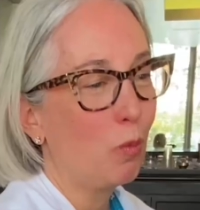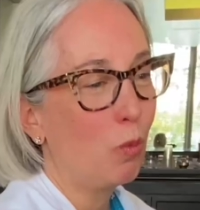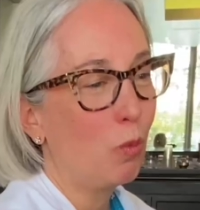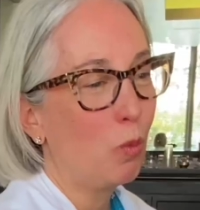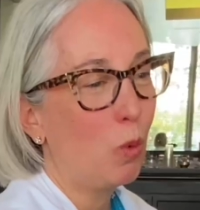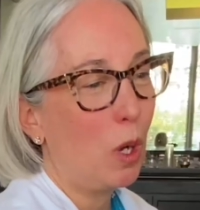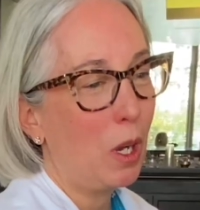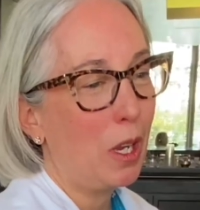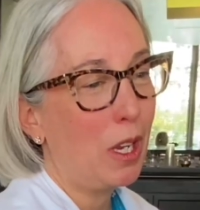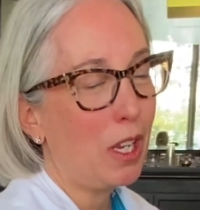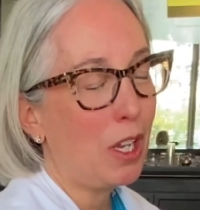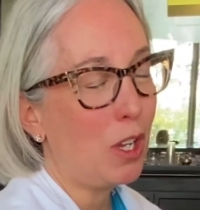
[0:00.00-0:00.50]

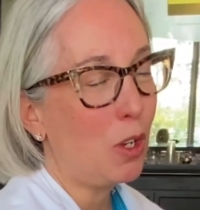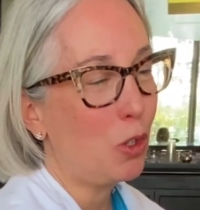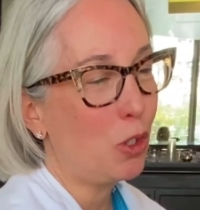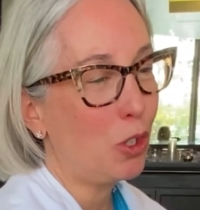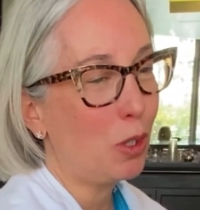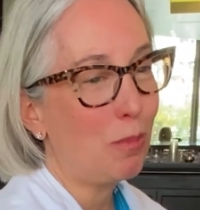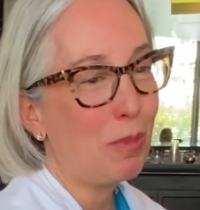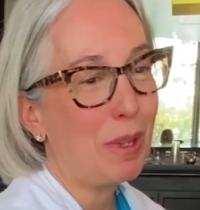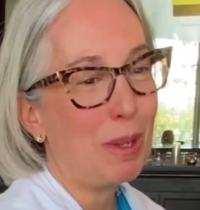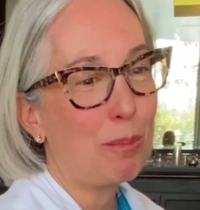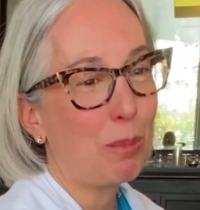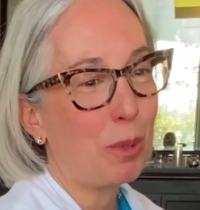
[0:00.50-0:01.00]
What you
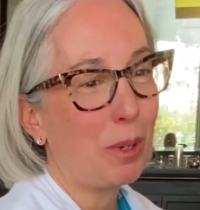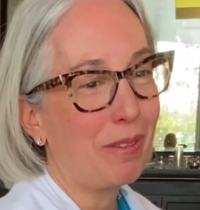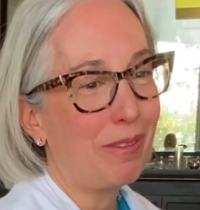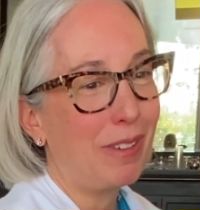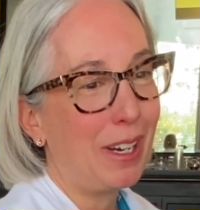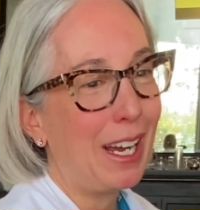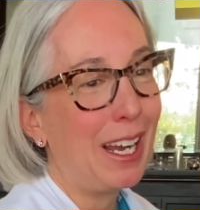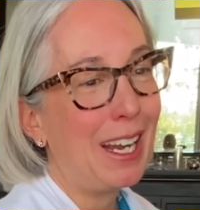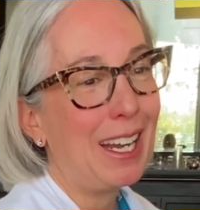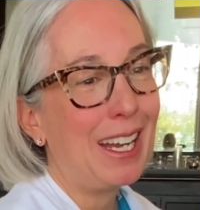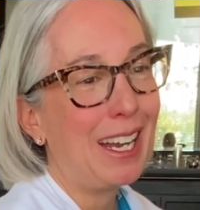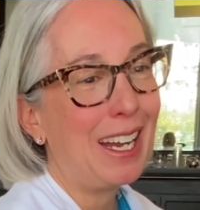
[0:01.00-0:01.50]
should be
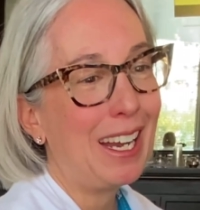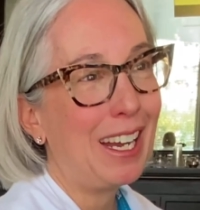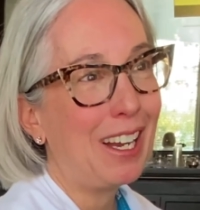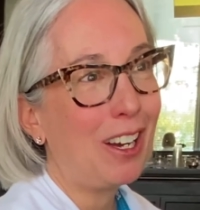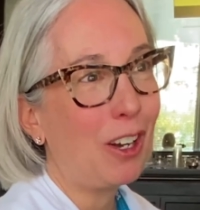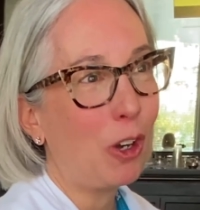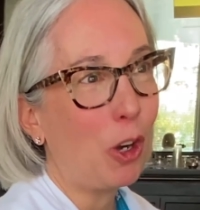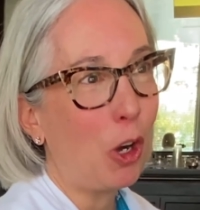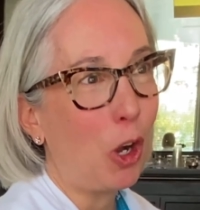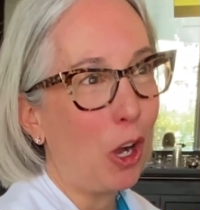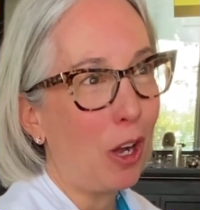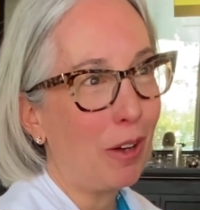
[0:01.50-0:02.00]
providing
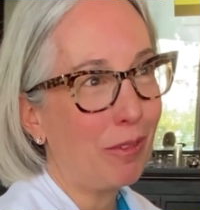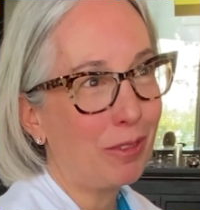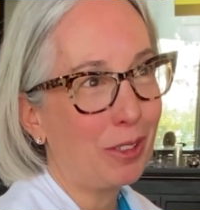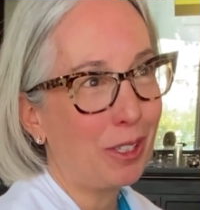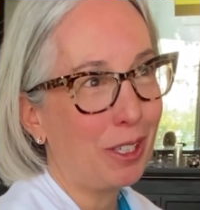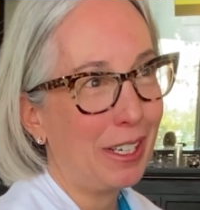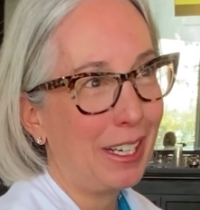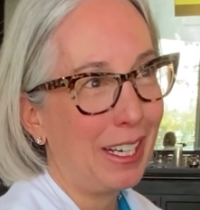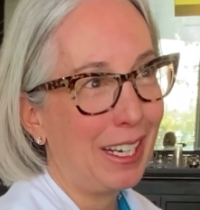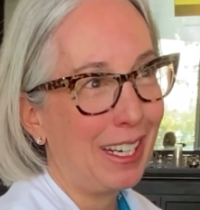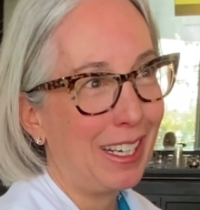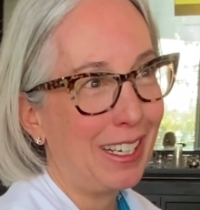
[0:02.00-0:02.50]
or
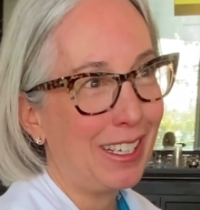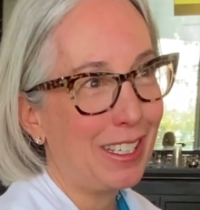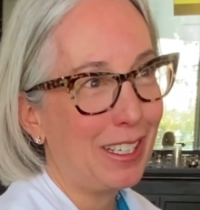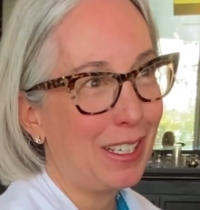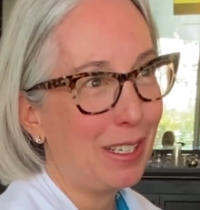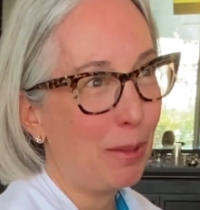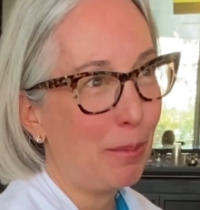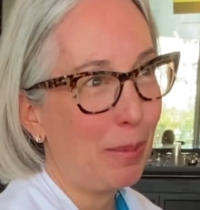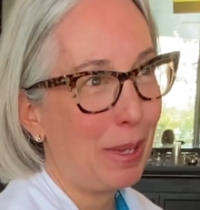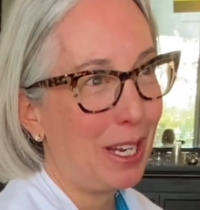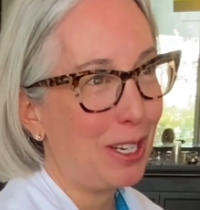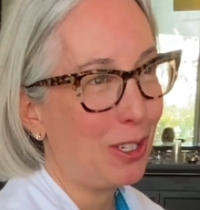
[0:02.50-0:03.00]
offering
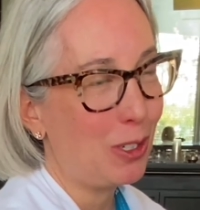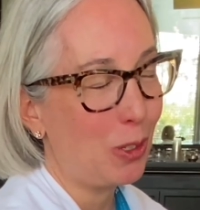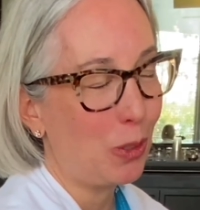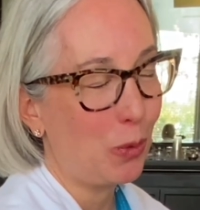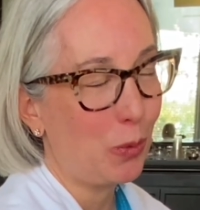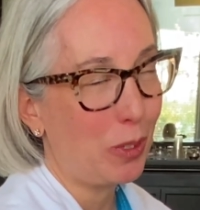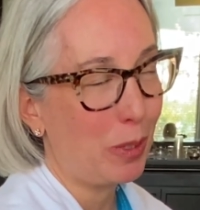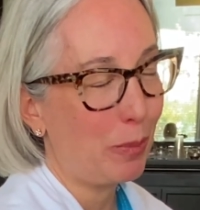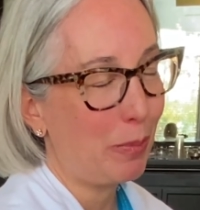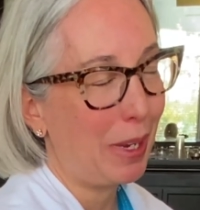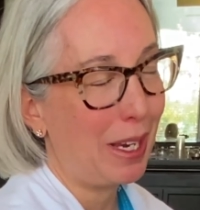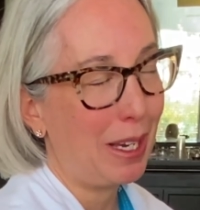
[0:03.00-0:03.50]
to patients
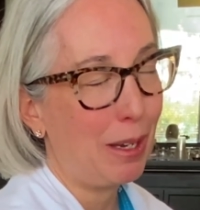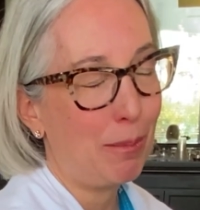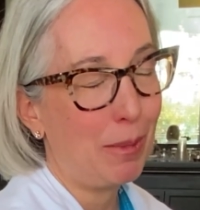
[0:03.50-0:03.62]
with spina